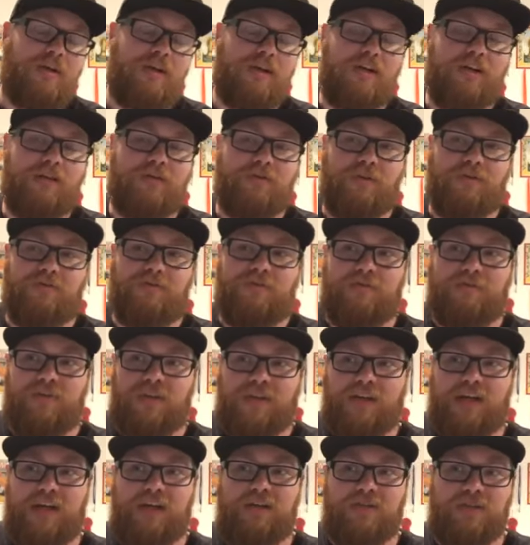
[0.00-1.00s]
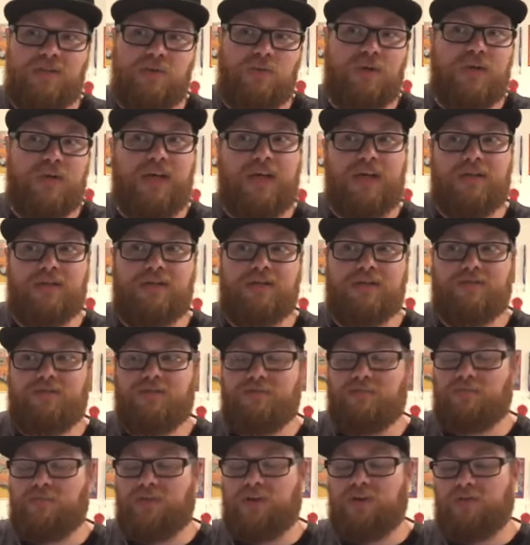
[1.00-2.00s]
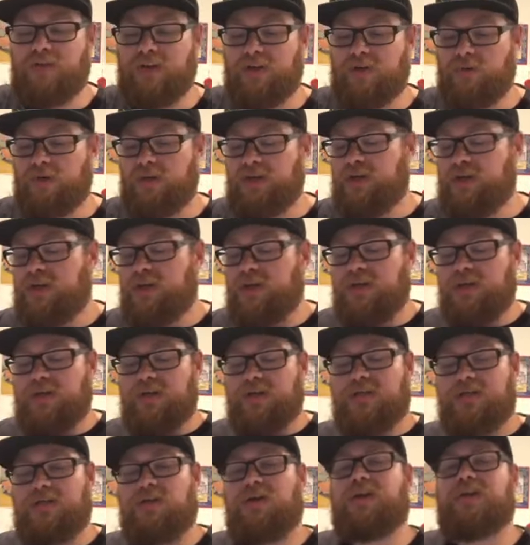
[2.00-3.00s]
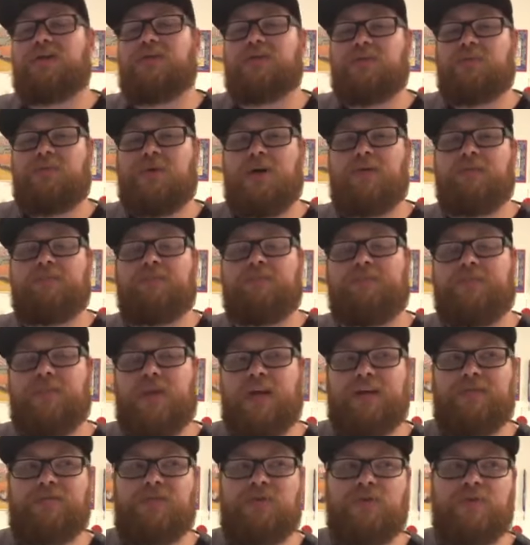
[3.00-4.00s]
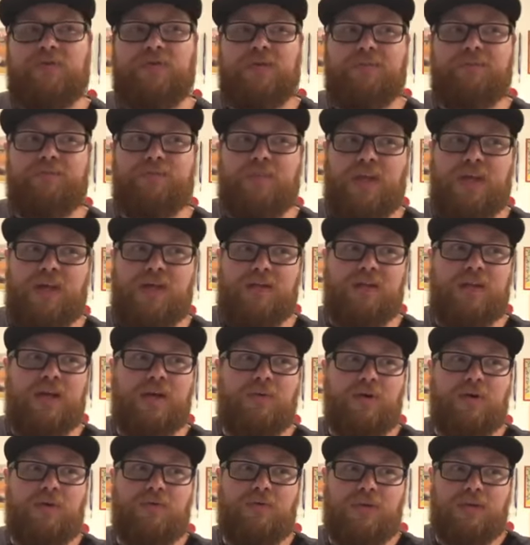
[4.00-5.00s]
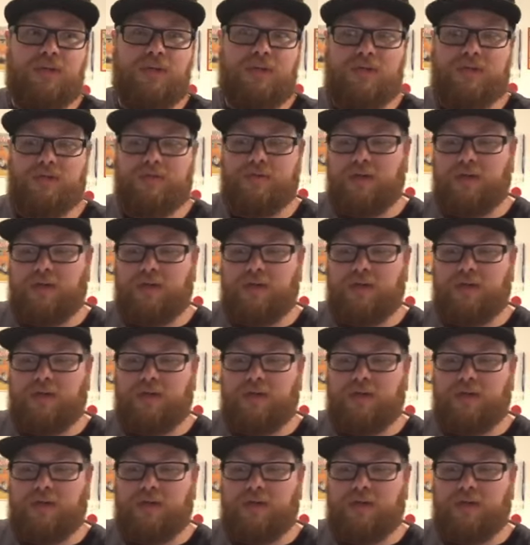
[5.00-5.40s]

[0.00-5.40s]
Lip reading: or 15 gallons, 20 gallons of liquid. So I use a pump. I have 2 of them, and they work really good.